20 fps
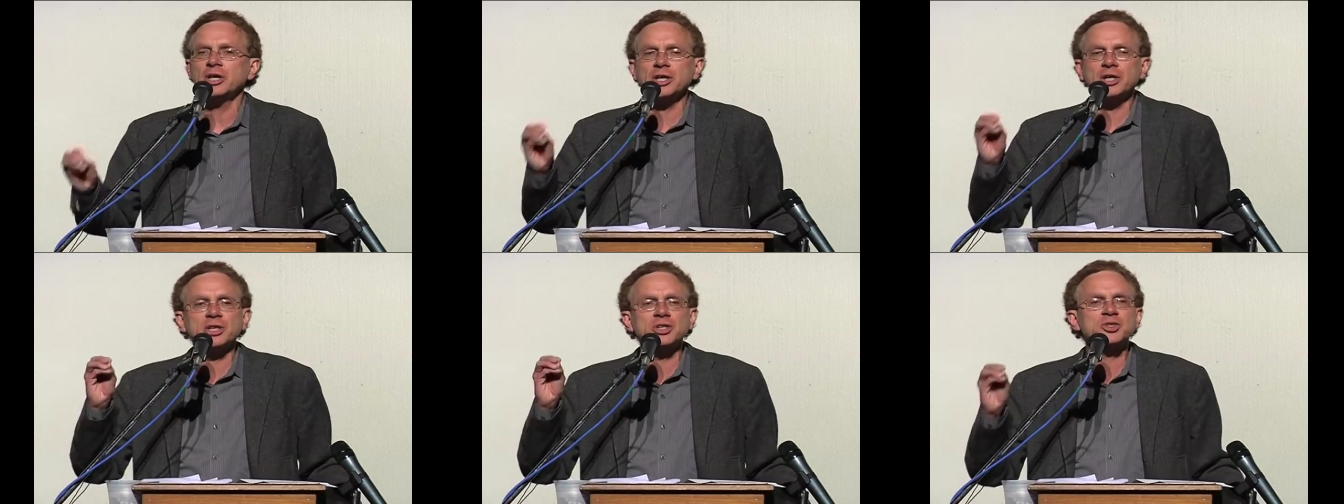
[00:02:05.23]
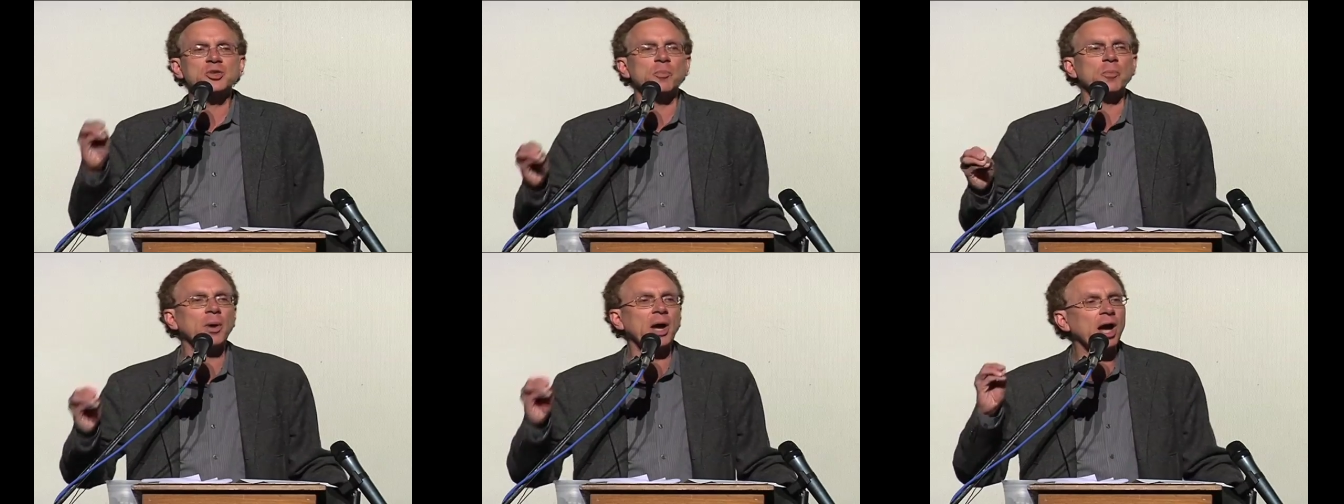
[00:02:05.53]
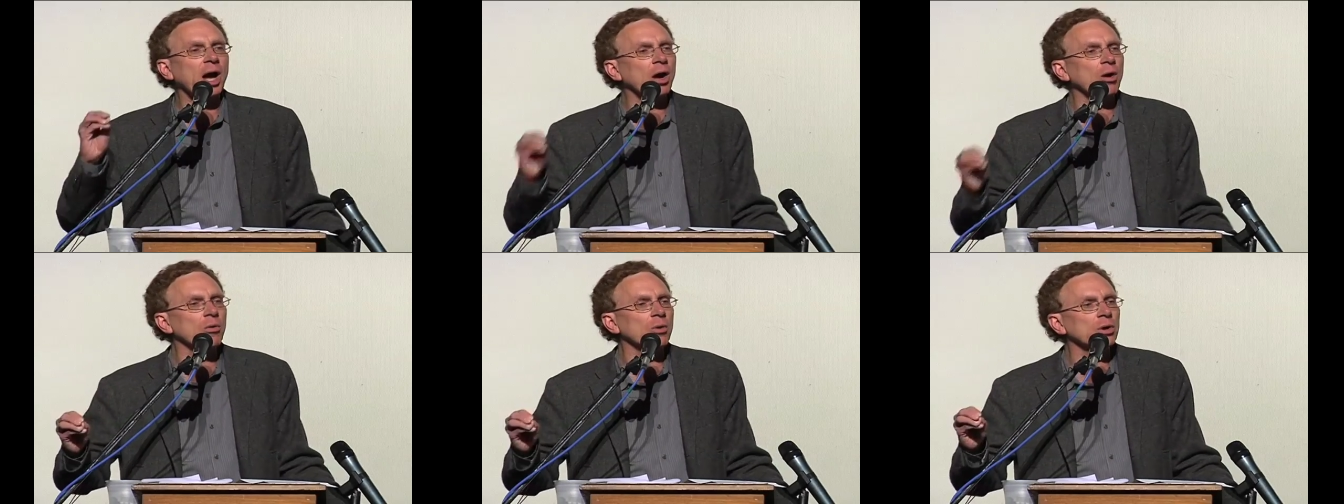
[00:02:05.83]
It is a
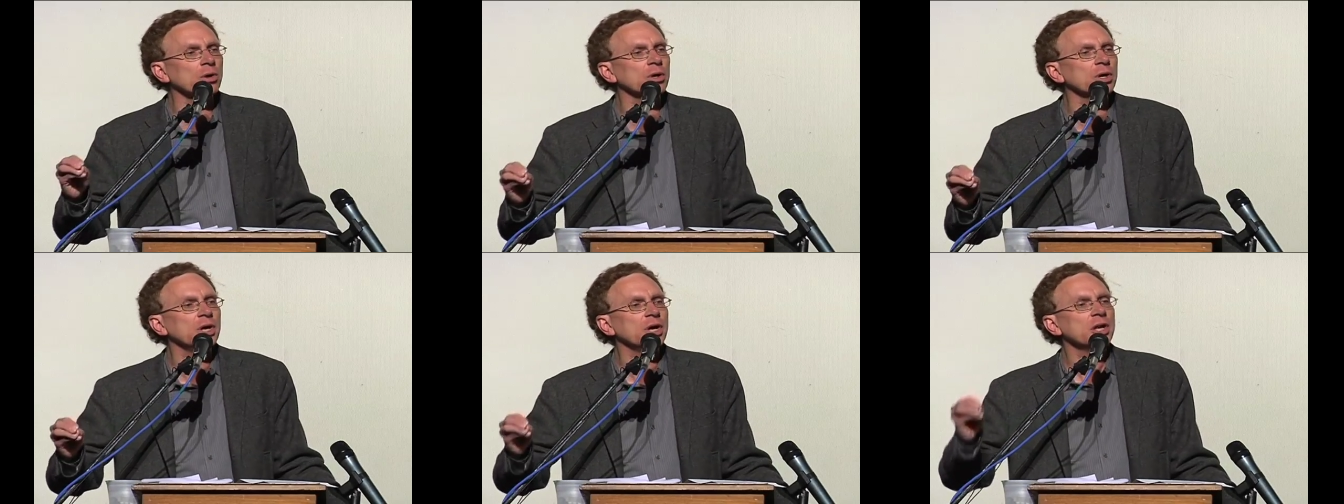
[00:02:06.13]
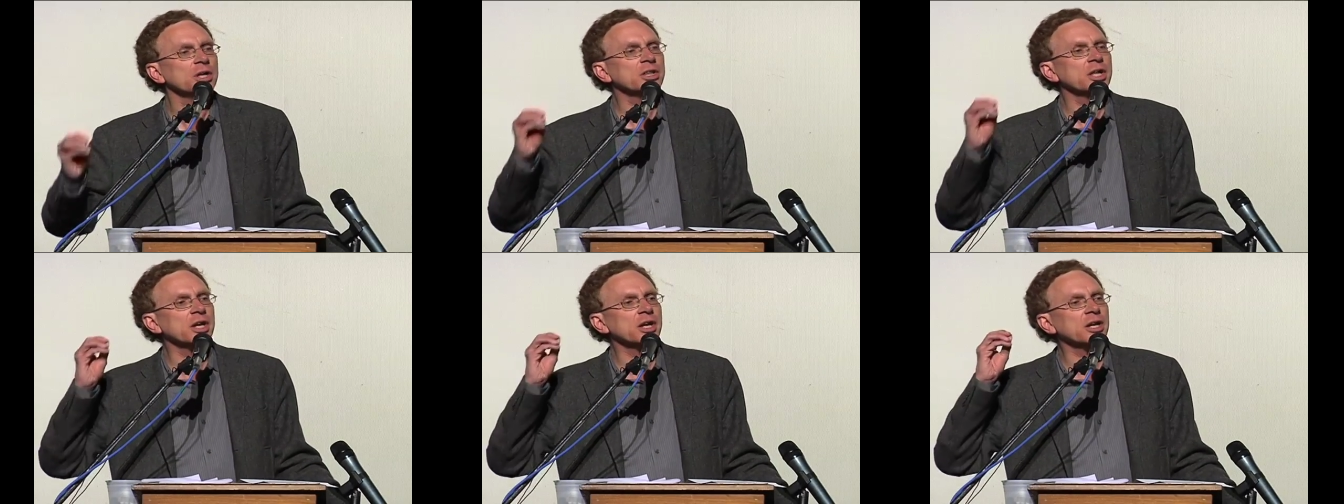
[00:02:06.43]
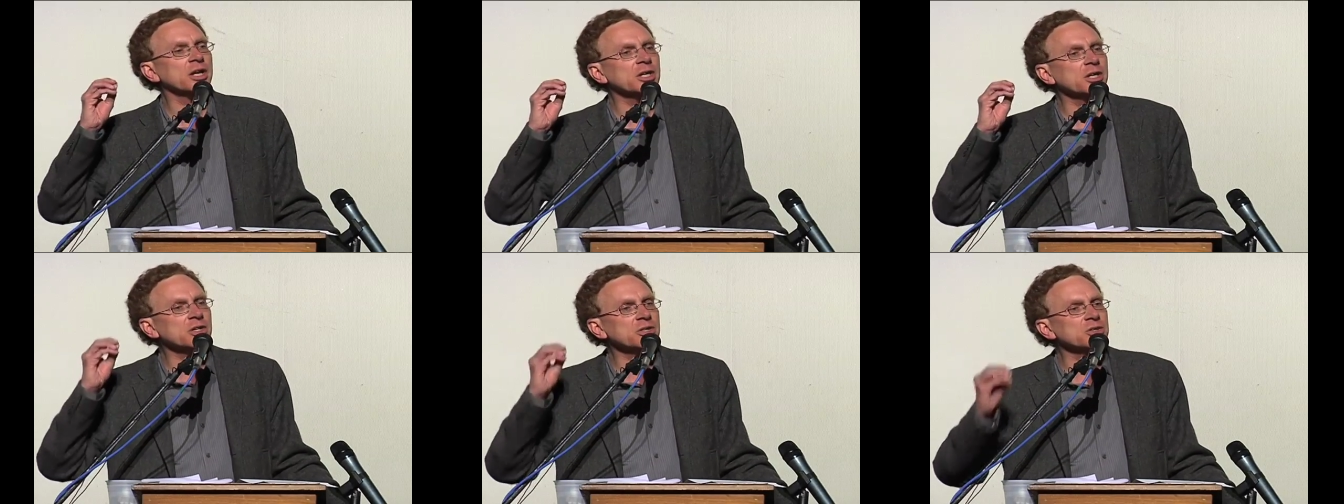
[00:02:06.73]
power that
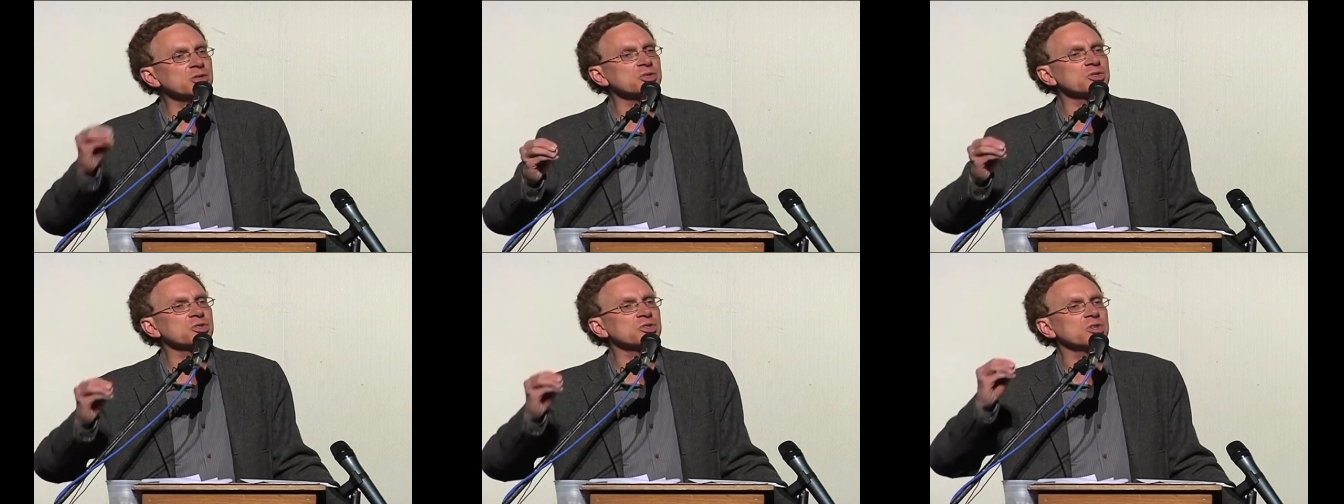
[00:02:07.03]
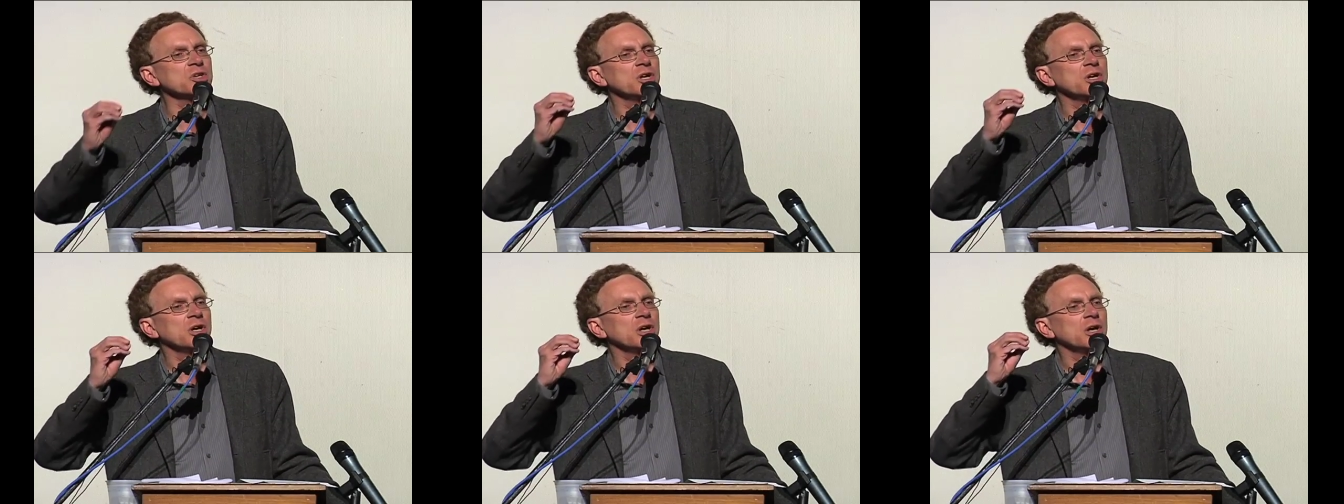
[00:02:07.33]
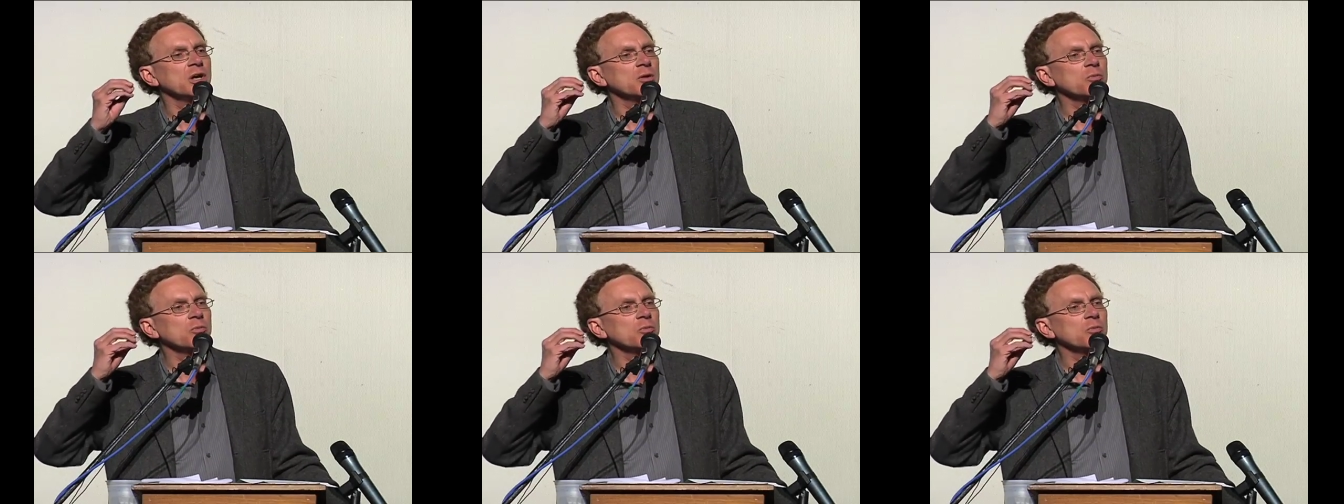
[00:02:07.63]
is